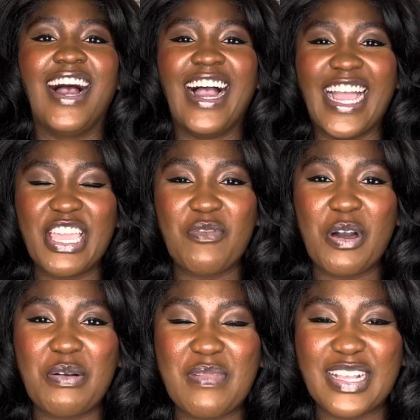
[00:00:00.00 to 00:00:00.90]
Hi and
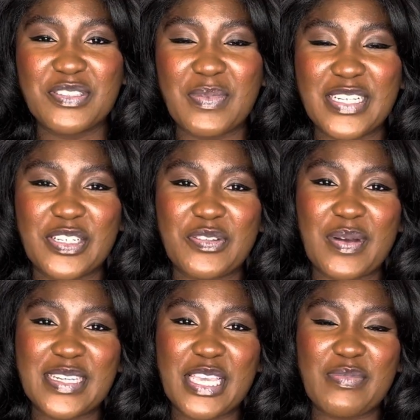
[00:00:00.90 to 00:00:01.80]
welcome back to my channel.
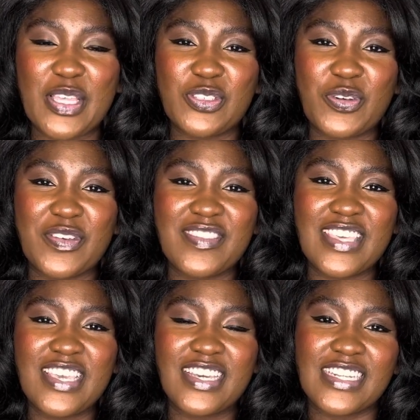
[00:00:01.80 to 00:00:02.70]
My name is
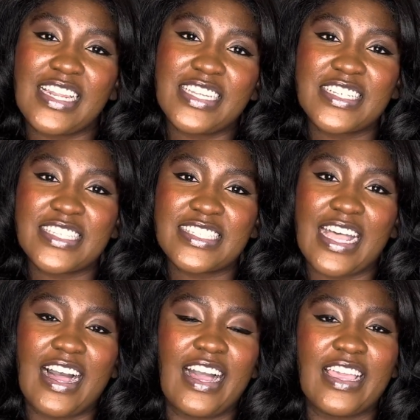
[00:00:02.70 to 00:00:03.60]
Dorothy Cornelius.
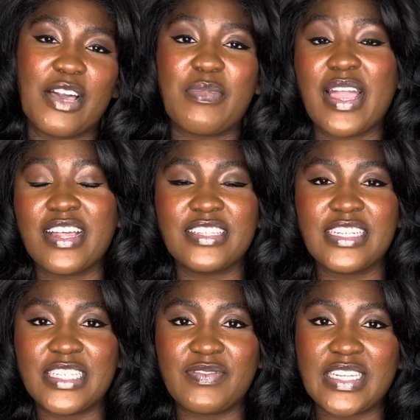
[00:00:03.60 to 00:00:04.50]
I am a Ghanaian
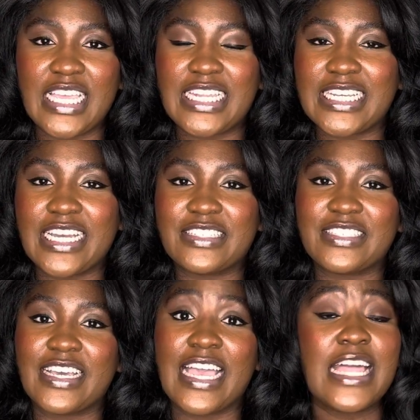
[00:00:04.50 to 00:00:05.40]
living in
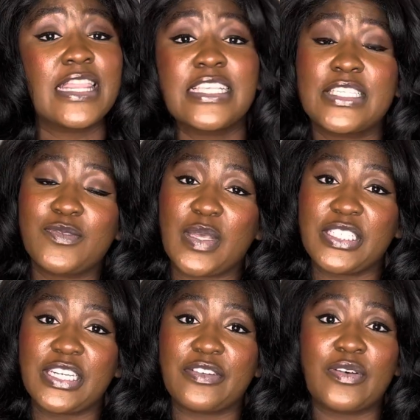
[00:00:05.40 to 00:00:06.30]
Canada, and this is my
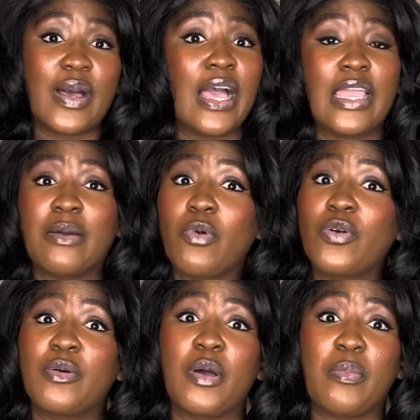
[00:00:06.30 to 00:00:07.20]
channel. I am
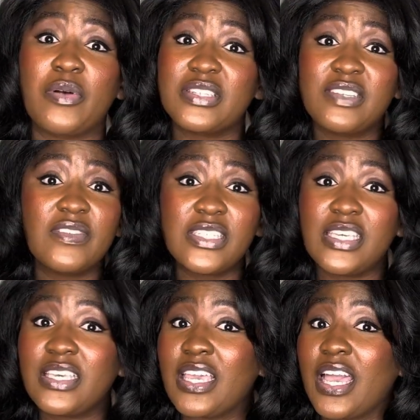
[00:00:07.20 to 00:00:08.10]
all about
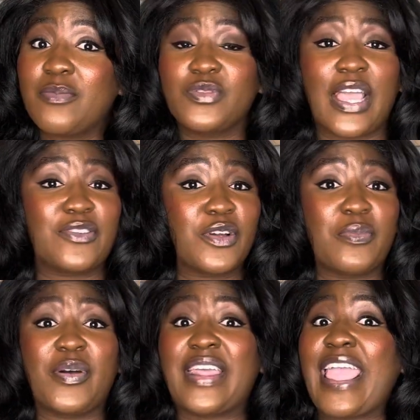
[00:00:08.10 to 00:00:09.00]
positivity. I talk
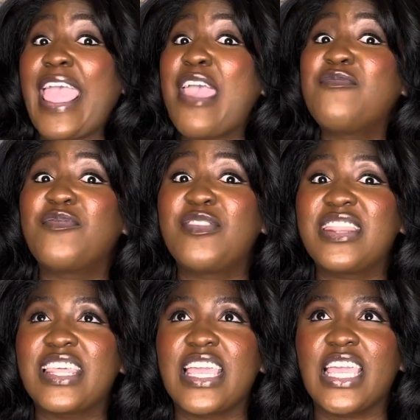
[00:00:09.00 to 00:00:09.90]
about
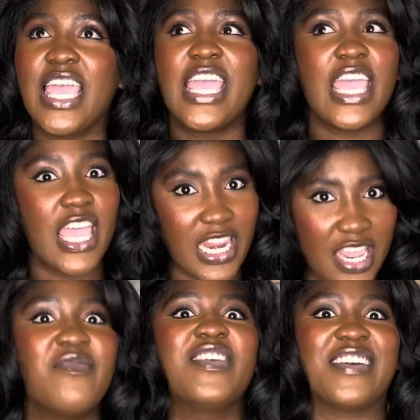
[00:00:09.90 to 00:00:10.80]
everything and
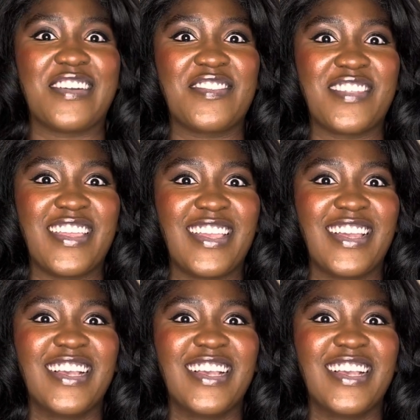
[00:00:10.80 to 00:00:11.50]
every other thing.